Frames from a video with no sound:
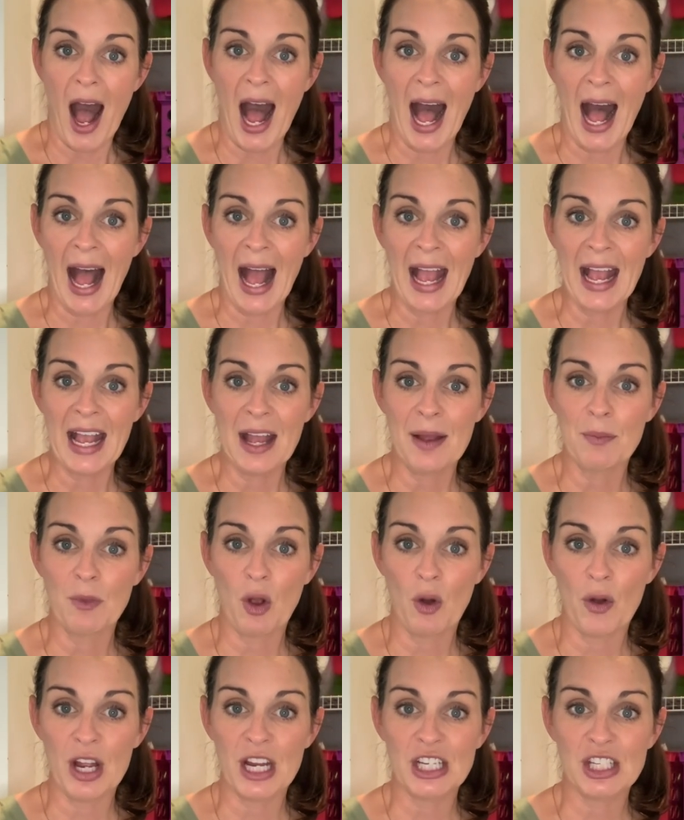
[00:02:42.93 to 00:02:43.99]
I am
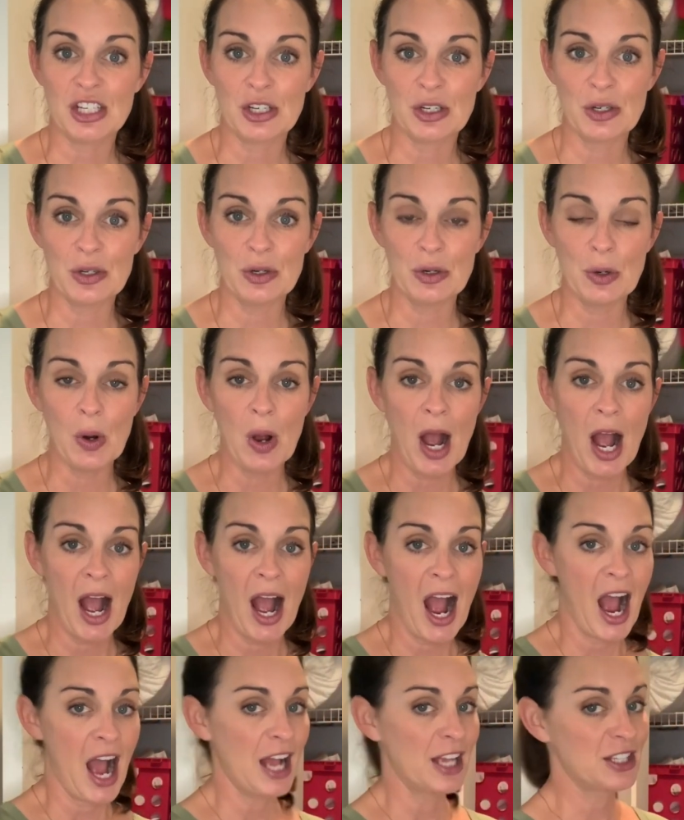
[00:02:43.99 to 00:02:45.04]
going to
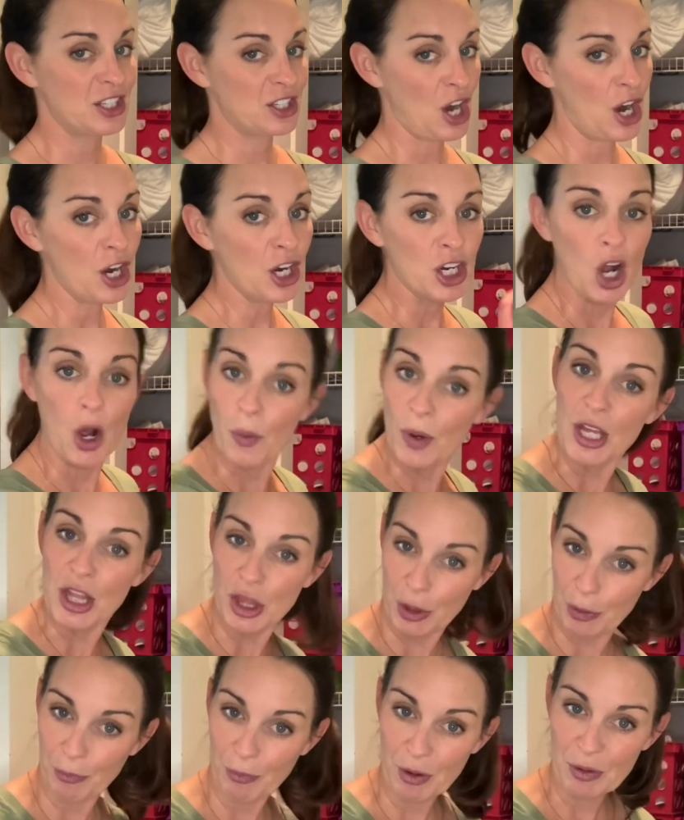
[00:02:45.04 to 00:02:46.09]
start going
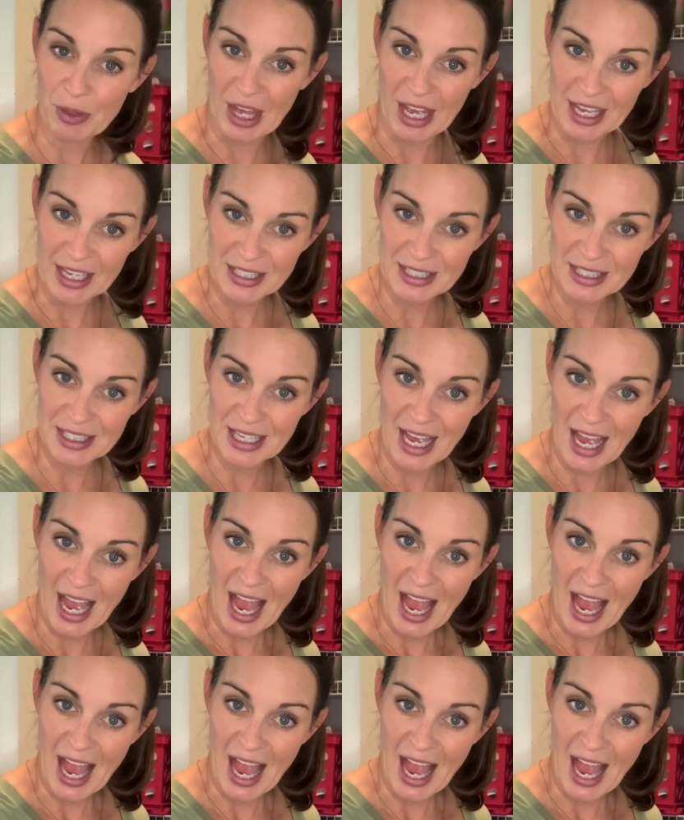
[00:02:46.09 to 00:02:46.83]
through this,